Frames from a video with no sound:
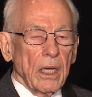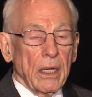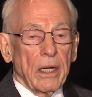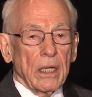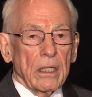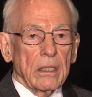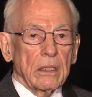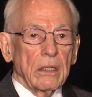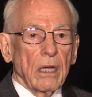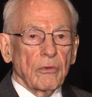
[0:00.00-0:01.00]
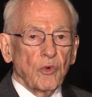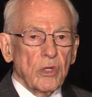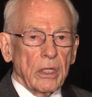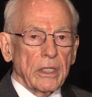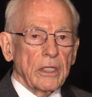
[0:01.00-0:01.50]
and I did not
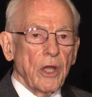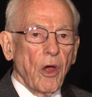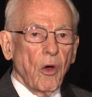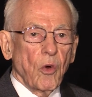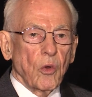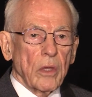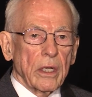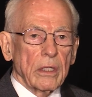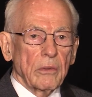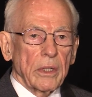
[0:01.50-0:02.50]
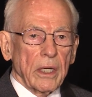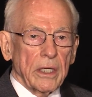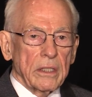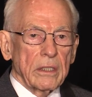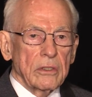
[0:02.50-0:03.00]
really know that it
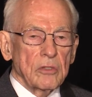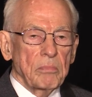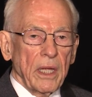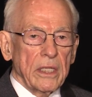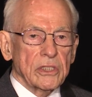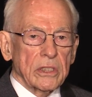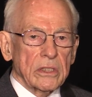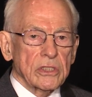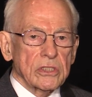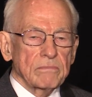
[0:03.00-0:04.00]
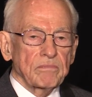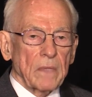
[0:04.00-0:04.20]
related to patients.